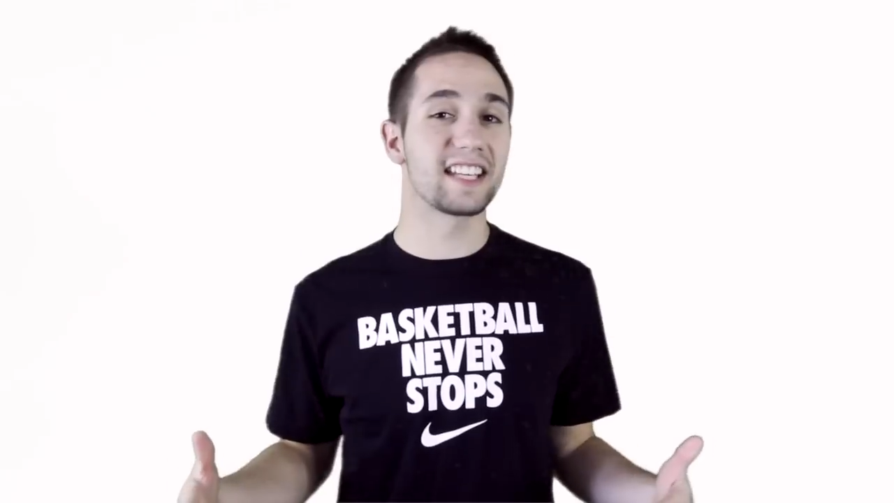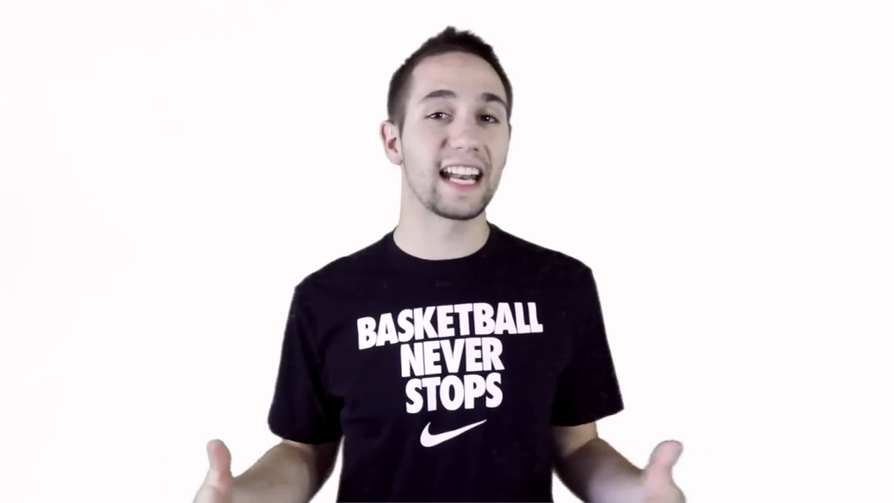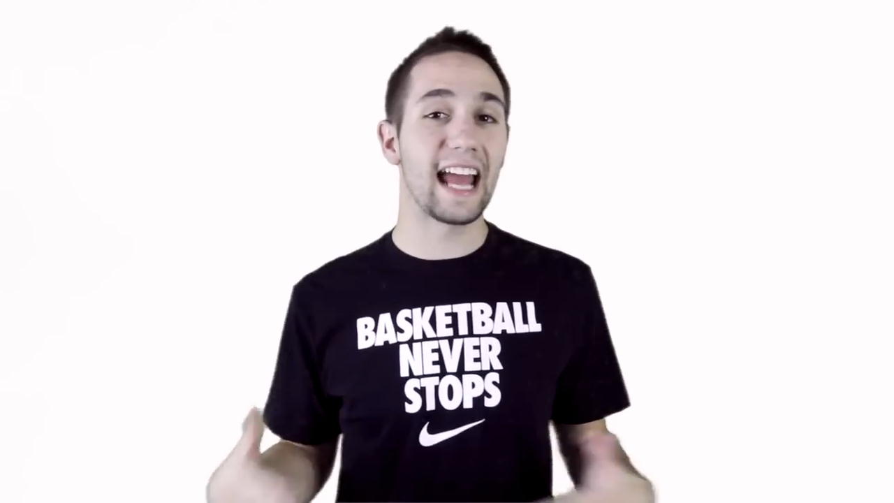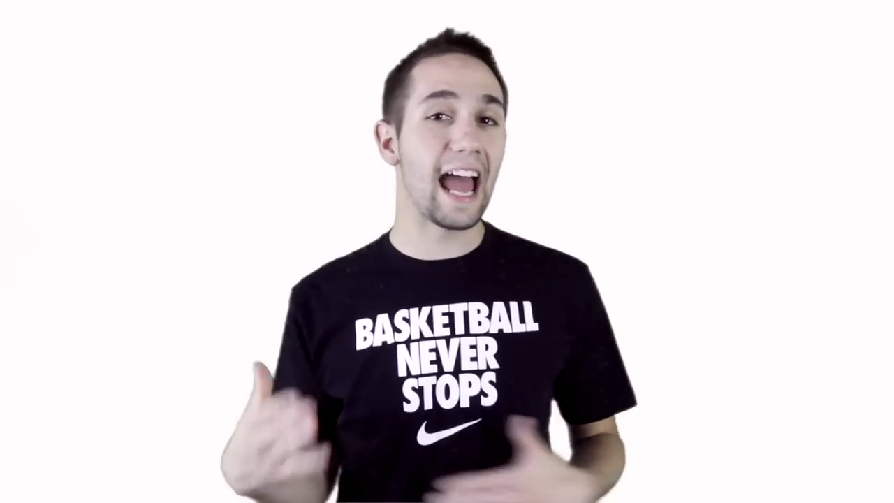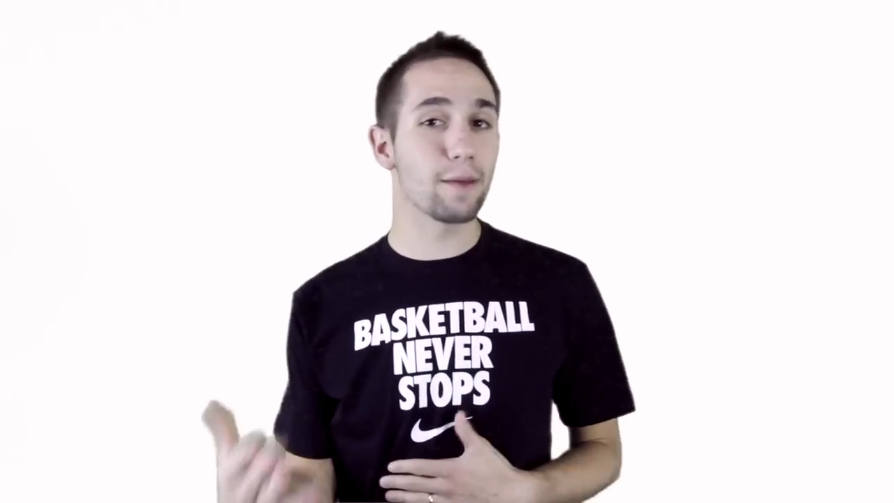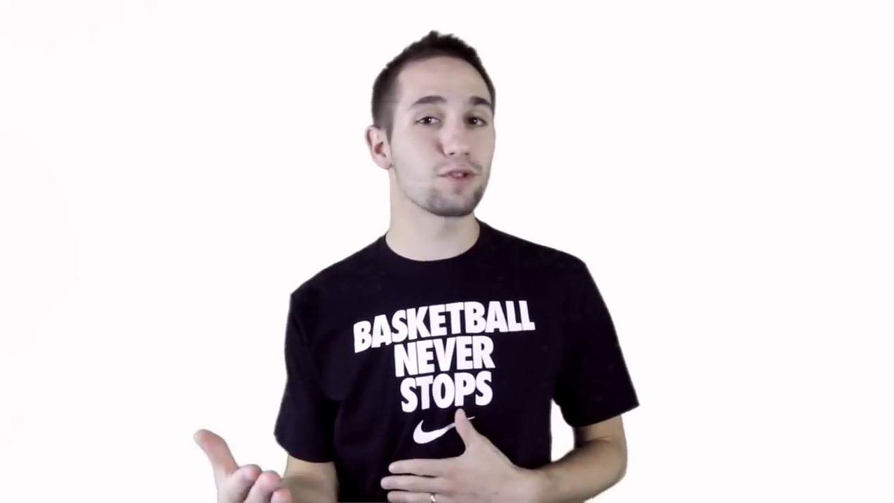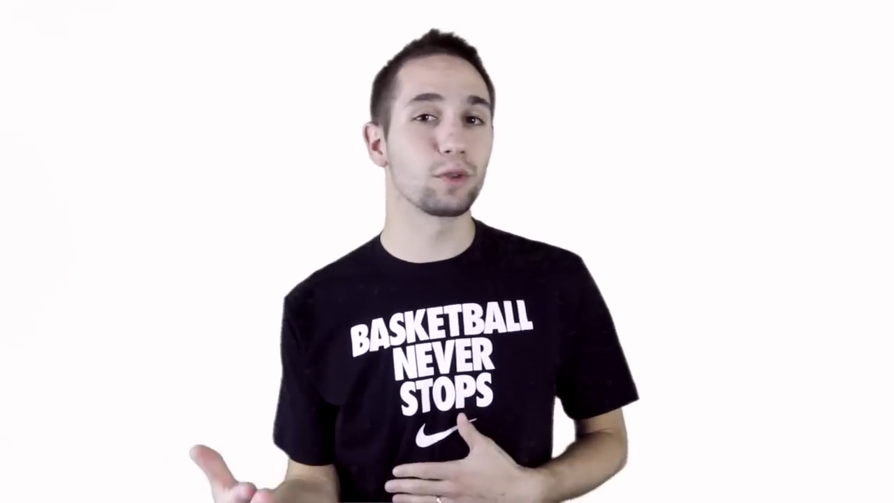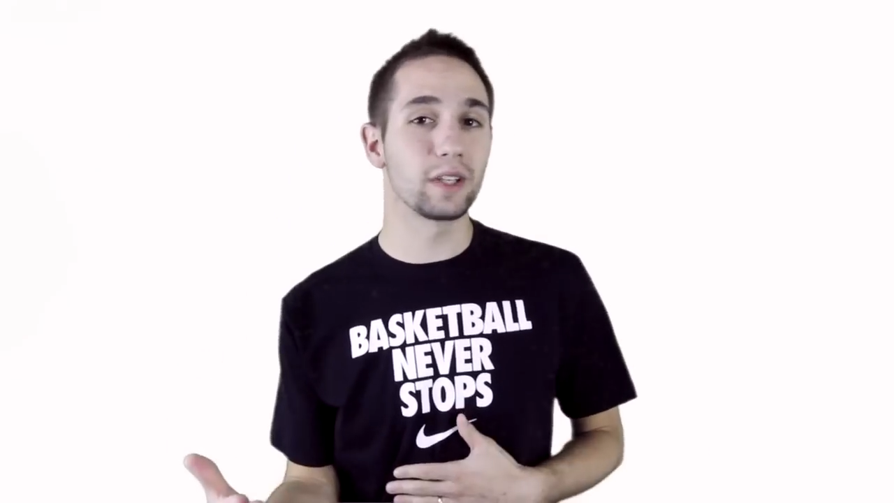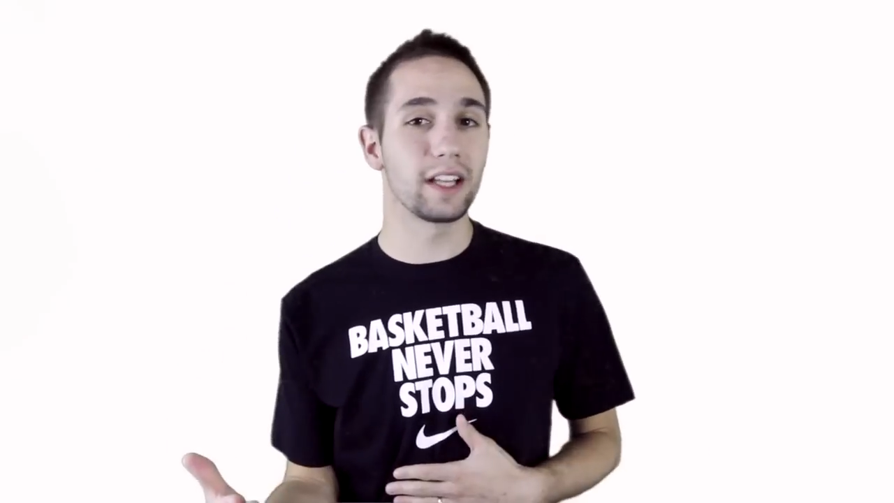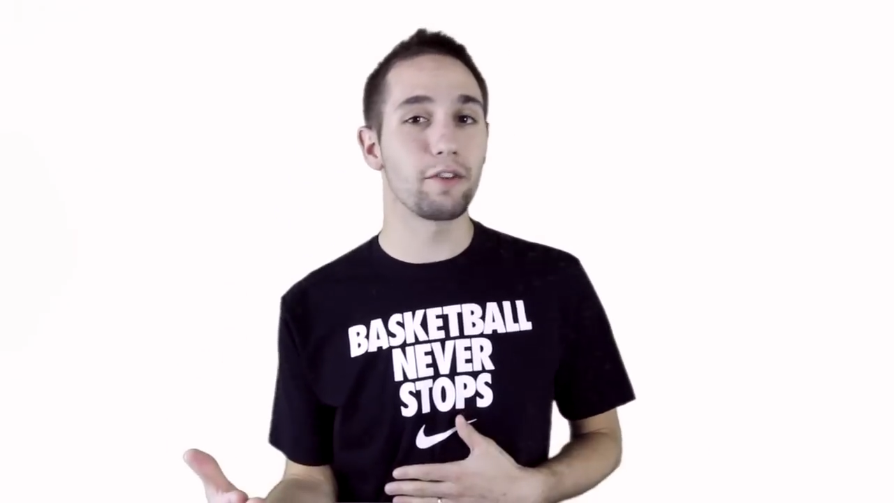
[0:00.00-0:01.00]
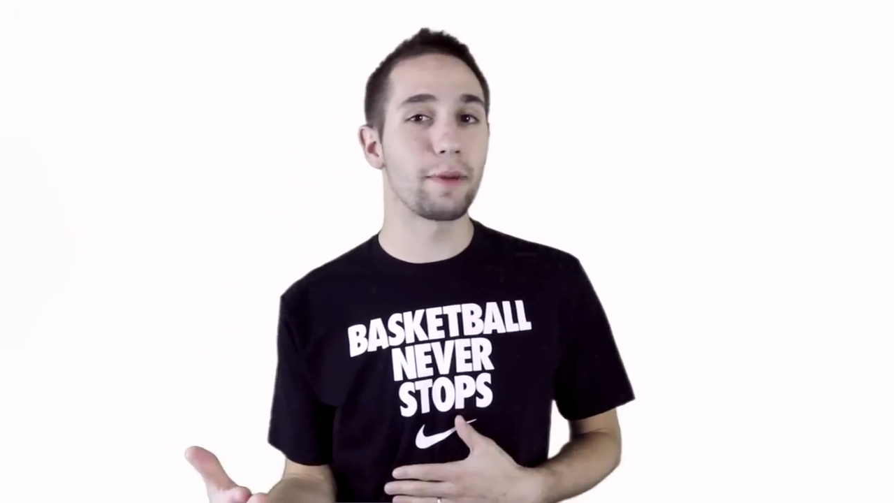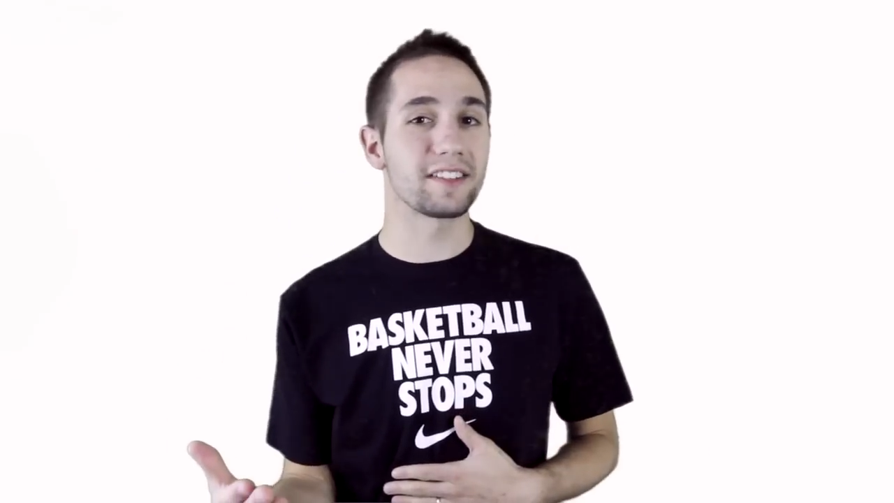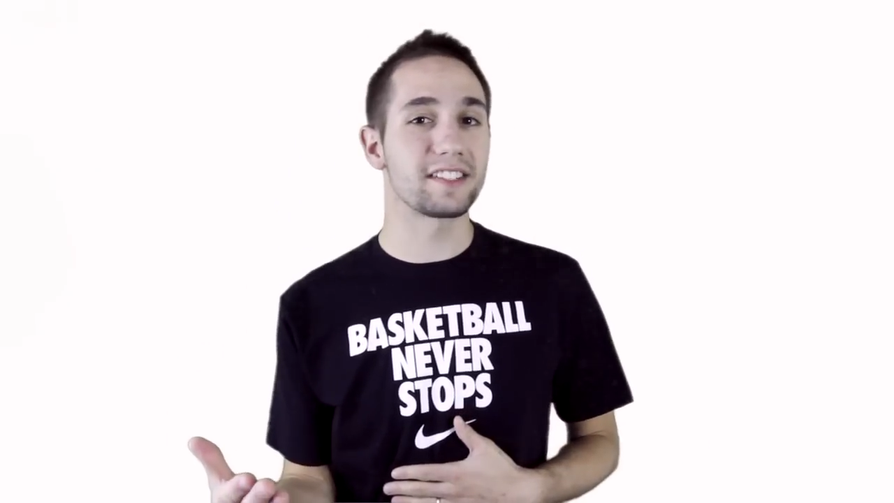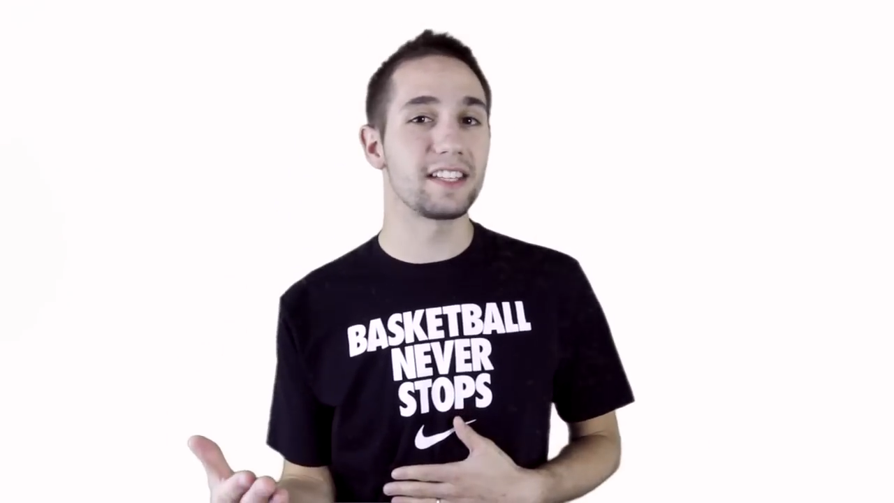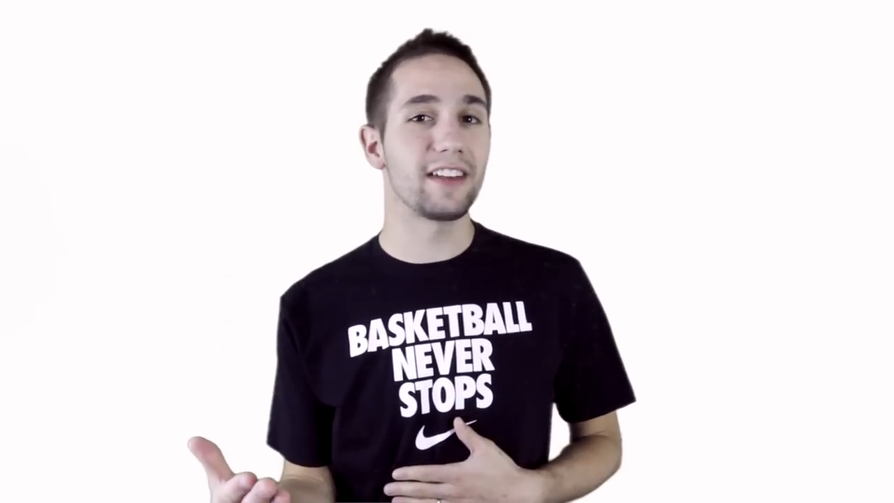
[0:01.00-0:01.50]
thing that I absolutely love
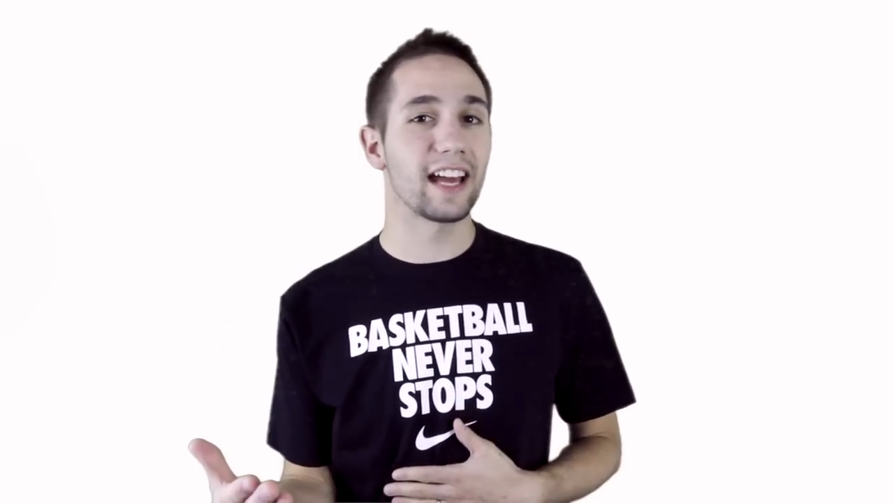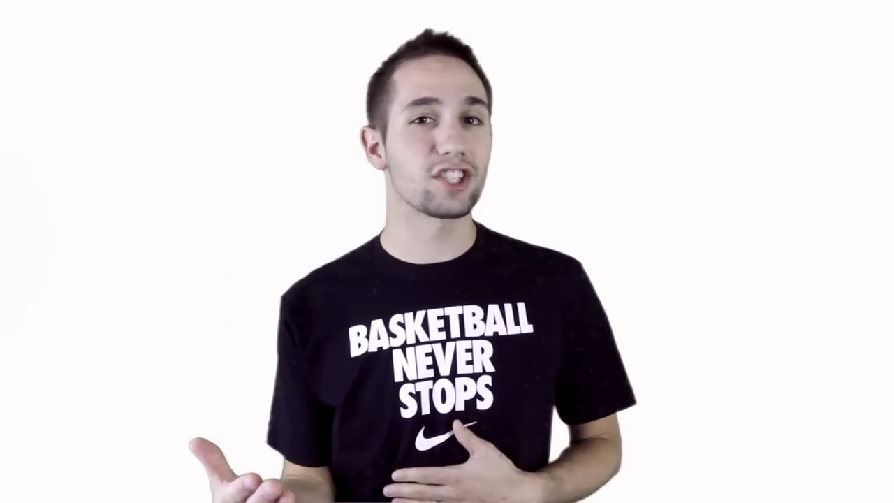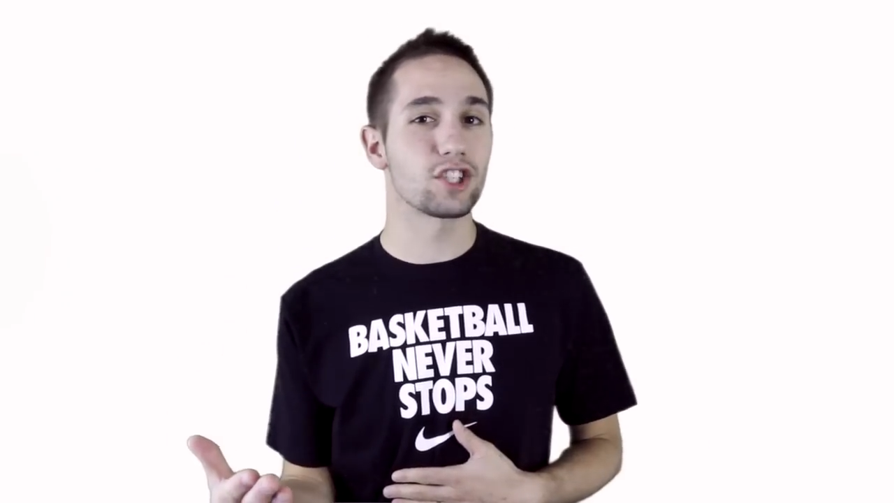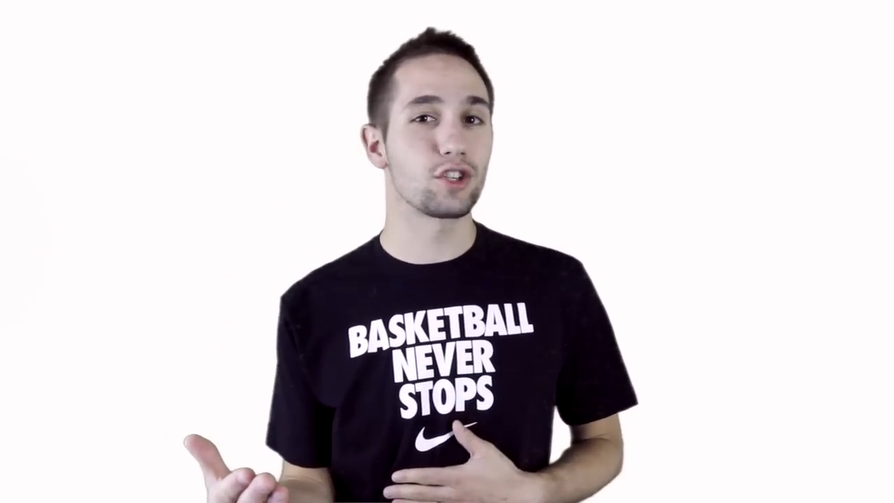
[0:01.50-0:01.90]
about Steve Nash's